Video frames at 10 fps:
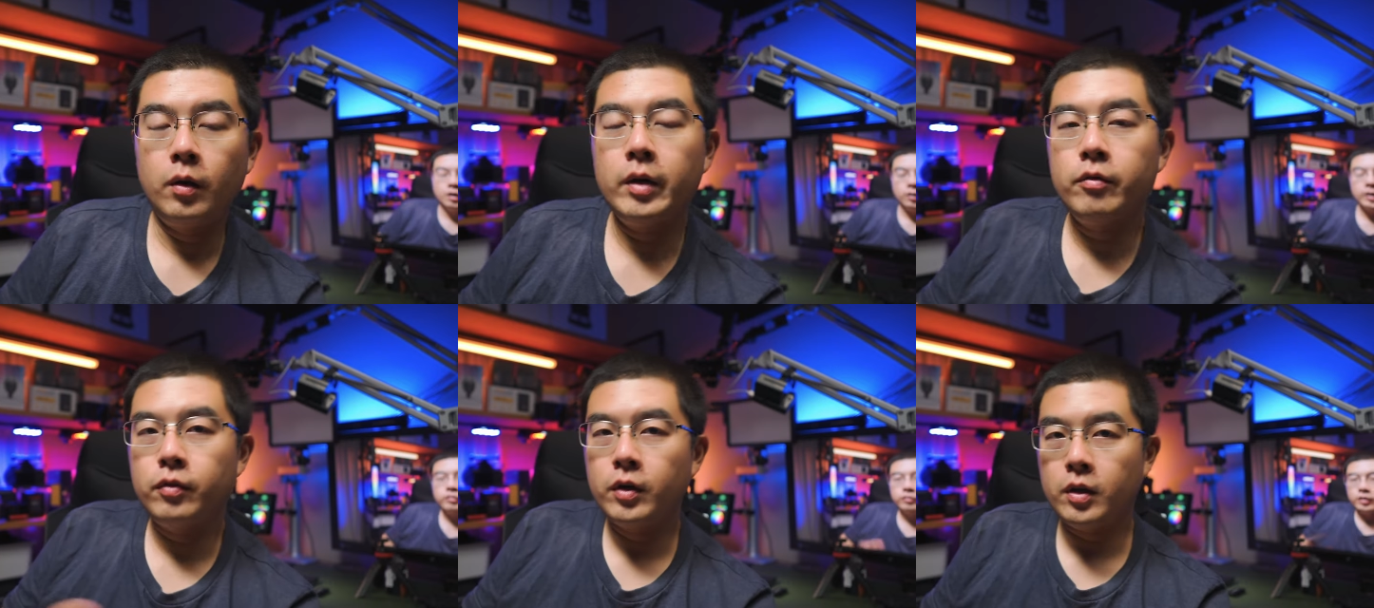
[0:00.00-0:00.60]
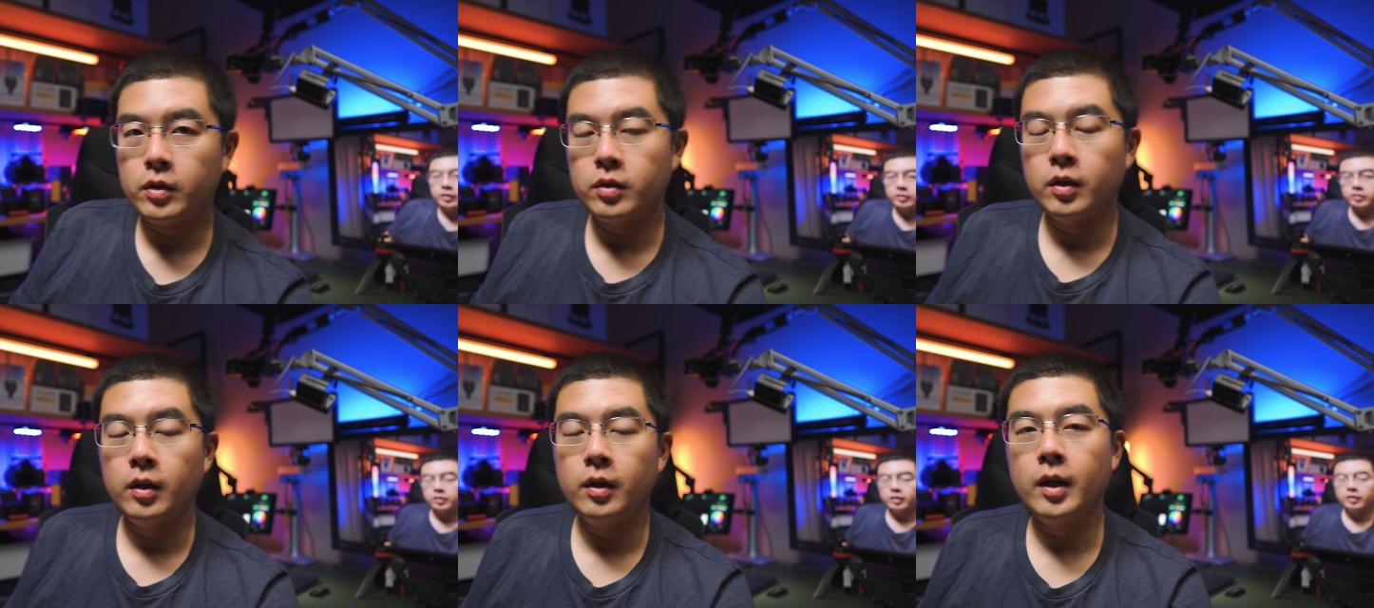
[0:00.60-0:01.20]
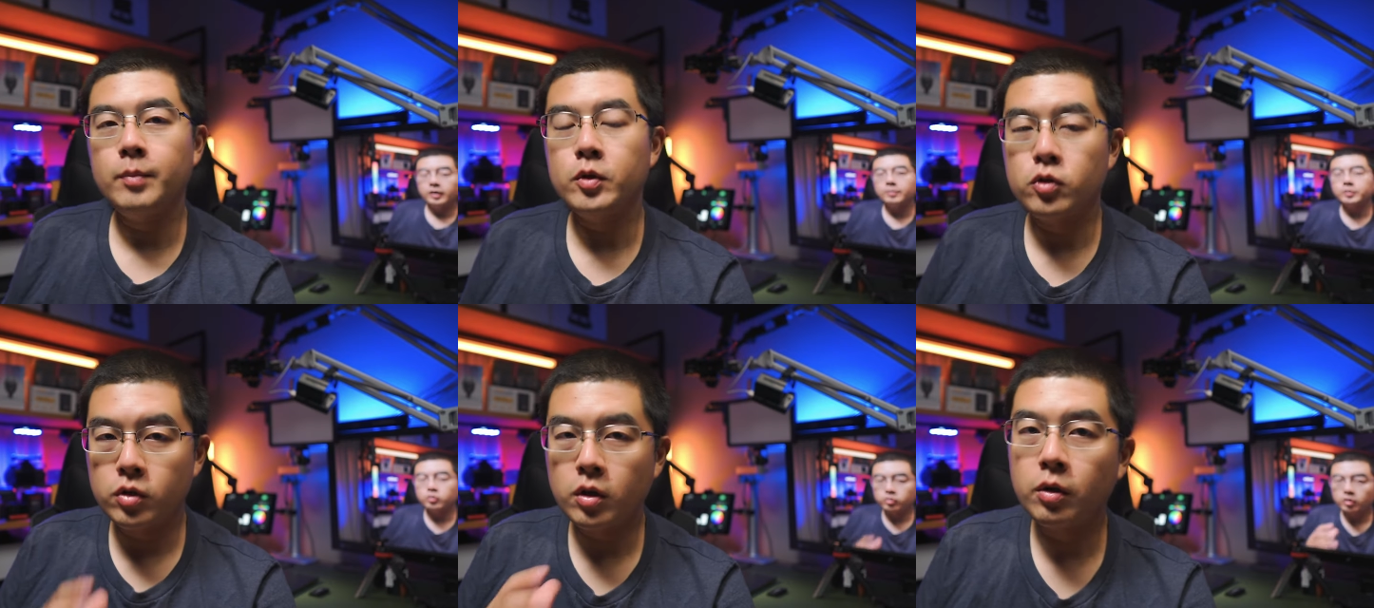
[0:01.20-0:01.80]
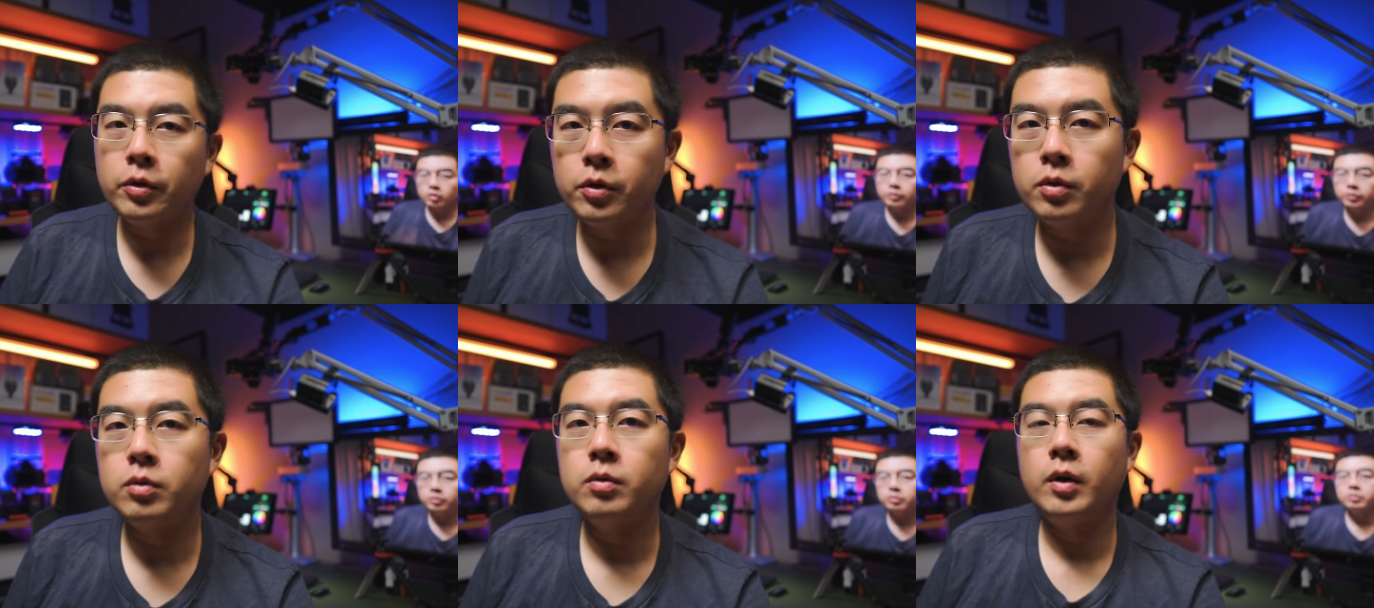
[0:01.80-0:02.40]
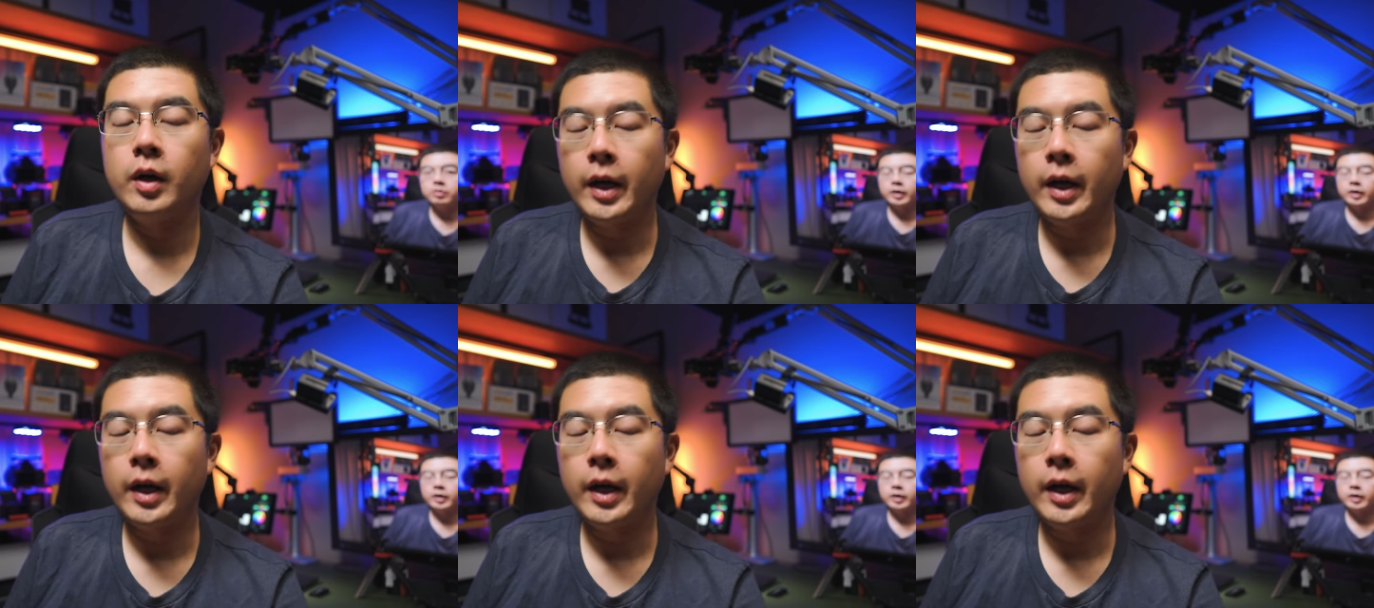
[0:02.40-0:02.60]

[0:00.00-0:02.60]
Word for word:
Speaker 1: Okay, first let me show you